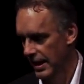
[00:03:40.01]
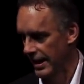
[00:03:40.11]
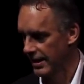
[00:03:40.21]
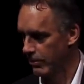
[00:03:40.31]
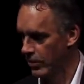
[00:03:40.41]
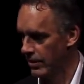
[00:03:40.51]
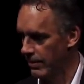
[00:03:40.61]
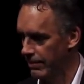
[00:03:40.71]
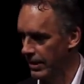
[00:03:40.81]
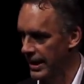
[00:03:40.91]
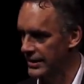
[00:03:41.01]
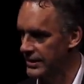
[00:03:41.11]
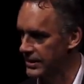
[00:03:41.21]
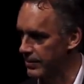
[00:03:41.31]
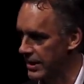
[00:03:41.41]

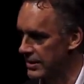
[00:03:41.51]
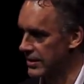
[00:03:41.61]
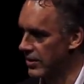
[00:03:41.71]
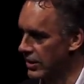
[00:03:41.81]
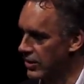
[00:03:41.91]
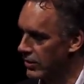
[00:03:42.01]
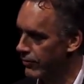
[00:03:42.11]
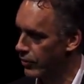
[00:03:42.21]
appliances because it's not good